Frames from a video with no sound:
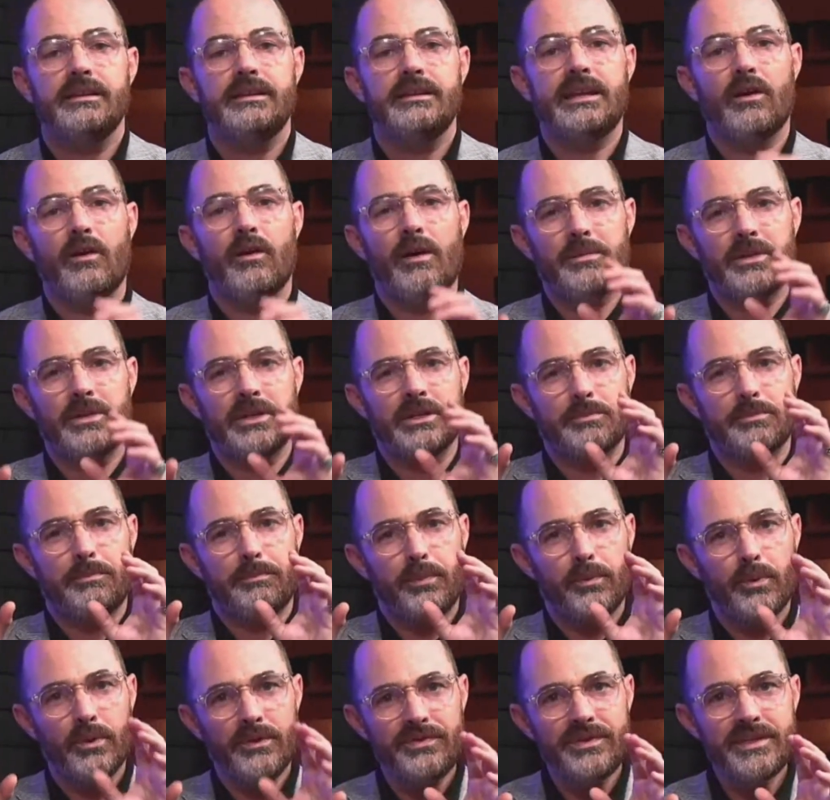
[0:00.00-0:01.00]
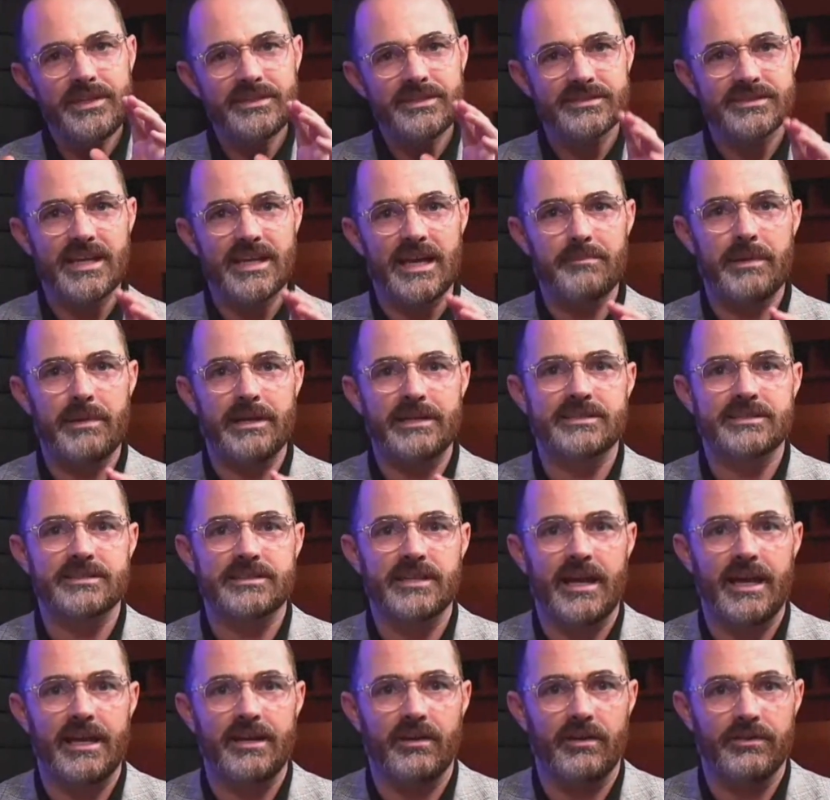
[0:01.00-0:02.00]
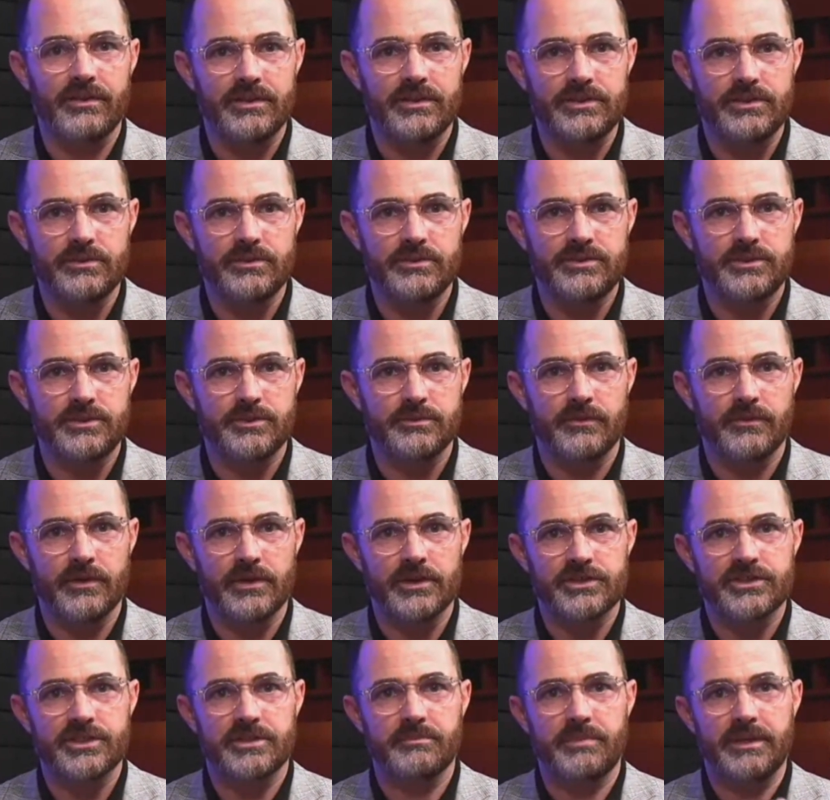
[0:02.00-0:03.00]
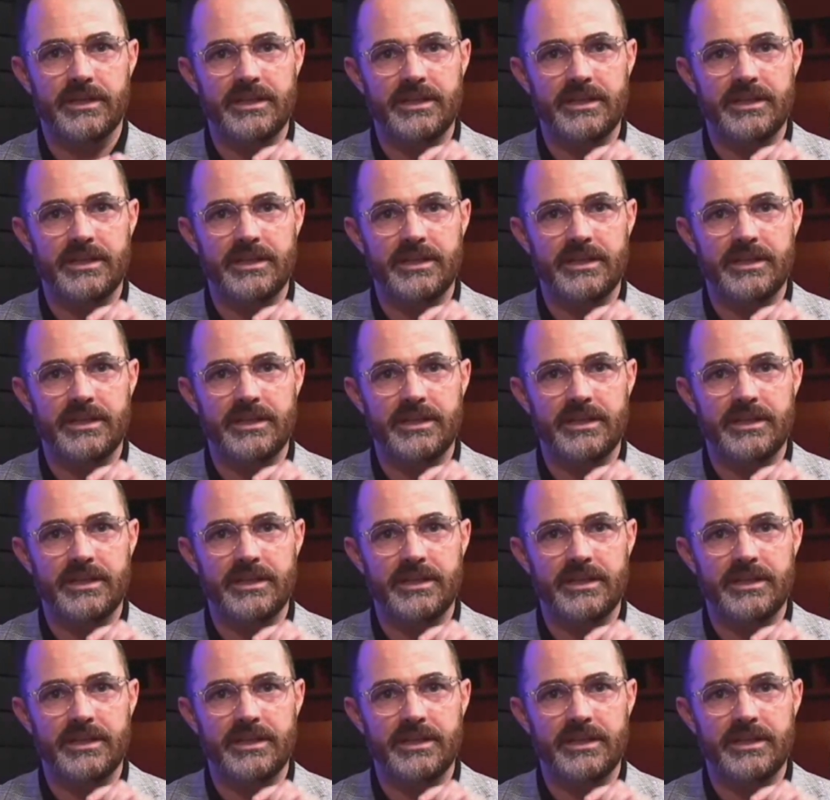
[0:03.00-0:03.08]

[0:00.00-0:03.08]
Now, I'm going to put these side by side on the YouTube version,